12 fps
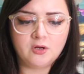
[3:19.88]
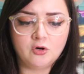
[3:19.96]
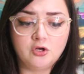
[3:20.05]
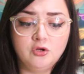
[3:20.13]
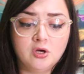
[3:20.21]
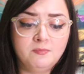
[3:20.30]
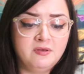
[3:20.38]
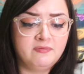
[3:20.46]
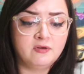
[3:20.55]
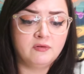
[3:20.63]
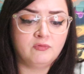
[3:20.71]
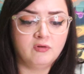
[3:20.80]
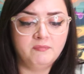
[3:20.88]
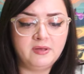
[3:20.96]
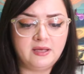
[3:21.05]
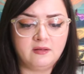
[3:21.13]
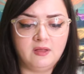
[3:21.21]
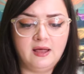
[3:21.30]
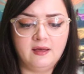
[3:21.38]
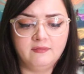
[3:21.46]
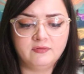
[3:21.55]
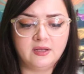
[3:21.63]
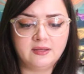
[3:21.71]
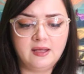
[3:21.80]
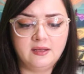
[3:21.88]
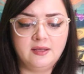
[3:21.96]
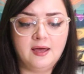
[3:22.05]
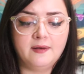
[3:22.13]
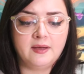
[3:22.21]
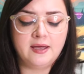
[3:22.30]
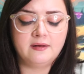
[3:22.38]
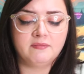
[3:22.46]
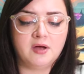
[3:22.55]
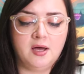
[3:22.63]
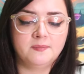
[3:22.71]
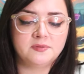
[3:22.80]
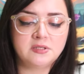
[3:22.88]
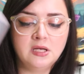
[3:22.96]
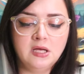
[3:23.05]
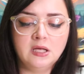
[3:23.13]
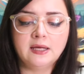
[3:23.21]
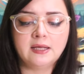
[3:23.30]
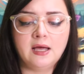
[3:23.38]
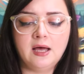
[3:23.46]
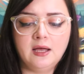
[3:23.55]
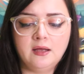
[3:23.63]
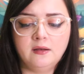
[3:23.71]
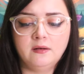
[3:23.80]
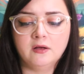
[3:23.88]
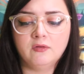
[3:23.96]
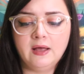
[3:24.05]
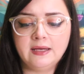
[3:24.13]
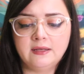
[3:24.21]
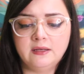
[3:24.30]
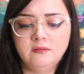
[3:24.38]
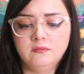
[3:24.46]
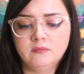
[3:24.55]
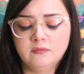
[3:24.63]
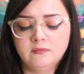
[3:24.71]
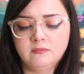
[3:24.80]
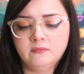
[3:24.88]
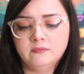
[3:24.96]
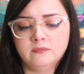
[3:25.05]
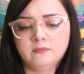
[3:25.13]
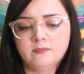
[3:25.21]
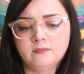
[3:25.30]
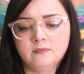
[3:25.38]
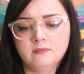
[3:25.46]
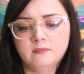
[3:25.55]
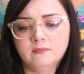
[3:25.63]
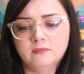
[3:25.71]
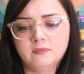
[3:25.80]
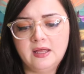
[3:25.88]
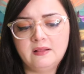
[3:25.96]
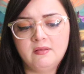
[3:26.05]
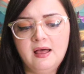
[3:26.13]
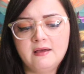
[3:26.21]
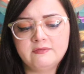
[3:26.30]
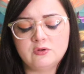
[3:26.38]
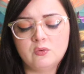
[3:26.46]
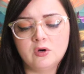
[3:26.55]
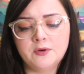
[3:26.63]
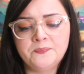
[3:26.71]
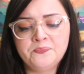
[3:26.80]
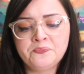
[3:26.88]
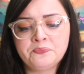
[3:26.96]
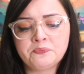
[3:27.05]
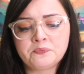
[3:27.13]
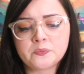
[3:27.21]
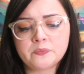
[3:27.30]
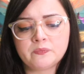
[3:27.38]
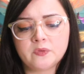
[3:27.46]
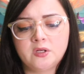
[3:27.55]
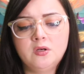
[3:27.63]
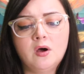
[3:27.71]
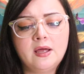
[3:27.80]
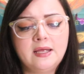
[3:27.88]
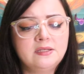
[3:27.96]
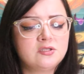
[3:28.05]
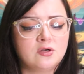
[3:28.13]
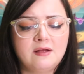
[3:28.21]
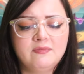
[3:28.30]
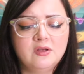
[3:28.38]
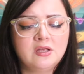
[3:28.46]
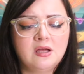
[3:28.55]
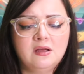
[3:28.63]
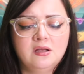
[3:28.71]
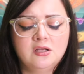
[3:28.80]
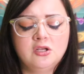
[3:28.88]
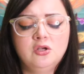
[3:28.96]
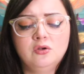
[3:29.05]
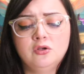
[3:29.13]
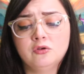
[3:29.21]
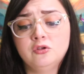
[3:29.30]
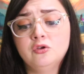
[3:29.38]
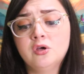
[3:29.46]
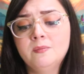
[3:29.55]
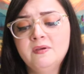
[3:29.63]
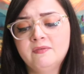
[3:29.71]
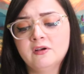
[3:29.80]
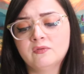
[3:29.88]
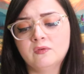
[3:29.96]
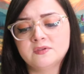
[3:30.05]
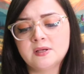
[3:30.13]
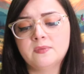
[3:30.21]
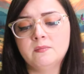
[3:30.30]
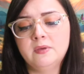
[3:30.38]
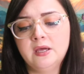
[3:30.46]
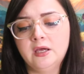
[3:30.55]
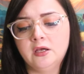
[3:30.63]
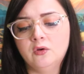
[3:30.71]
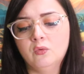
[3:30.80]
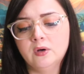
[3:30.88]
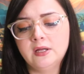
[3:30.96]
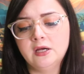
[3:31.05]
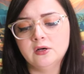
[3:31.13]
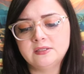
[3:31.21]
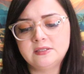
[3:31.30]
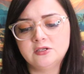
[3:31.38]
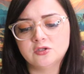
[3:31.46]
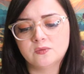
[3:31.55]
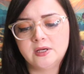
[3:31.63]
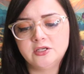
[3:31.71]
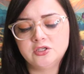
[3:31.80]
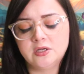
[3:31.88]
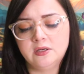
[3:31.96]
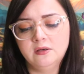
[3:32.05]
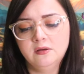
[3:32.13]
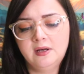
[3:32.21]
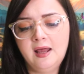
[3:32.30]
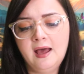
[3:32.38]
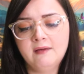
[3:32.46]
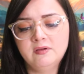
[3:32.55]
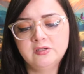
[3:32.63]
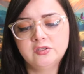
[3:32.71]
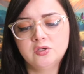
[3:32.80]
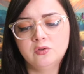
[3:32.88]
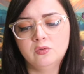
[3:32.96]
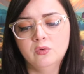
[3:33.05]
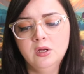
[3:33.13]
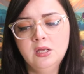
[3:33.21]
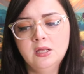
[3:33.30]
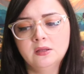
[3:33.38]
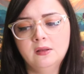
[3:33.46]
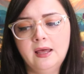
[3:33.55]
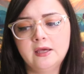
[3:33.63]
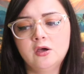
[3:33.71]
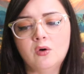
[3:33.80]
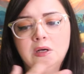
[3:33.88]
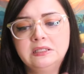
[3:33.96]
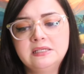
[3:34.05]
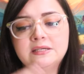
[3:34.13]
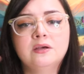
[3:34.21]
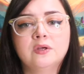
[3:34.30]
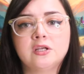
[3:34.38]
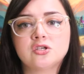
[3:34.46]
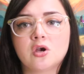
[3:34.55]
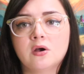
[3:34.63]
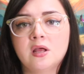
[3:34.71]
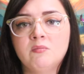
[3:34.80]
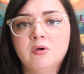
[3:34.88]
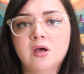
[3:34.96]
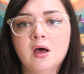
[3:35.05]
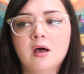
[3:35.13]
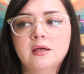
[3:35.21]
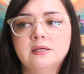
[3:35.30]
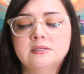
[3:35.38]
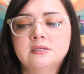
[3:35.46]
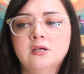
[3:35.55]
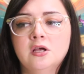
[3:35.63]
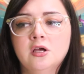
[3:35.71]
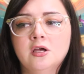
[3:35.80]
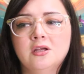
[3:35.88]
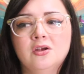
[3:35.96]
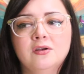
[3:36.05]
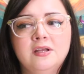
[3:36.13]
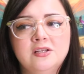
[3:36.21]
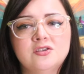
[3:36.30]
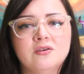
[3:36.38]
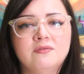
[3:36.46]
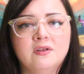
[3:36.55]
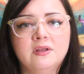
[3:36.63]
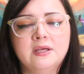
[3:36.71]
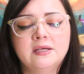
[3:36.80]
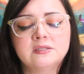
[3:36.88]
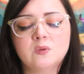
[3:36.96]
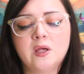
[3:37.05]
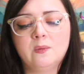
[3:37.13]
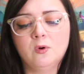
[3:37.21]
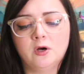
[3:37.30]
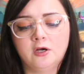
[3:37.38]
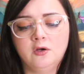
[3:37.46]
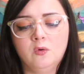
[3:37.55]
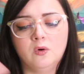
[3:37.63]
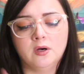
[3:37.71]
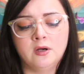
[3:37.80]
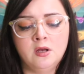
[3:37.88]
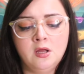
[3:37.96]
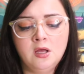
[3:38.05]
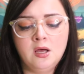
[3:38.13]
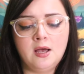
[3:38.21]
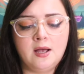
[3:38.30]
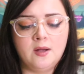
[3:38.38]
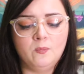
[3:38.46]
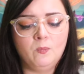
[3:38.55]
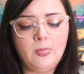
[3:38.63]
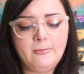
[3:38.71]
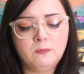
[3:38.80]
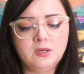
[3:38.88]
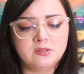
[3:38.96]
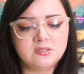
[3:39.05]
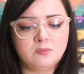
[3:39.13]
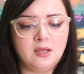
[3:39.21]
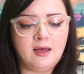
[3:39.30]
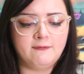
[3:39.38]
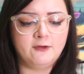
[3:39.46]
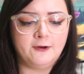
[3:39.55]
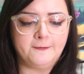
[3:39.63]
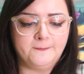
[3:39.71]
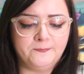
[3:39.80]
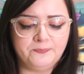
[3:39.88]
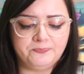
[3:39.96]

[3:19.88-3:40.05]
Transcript: or you could be fearful of being left like that yeah eight of cups like uh neglected like left or not answered. I feel like you you you could be fearful of something being ignored here in a situation and having to like go on this healing journey because your needs, your feelings, like were ignored. Um, what else do we have here?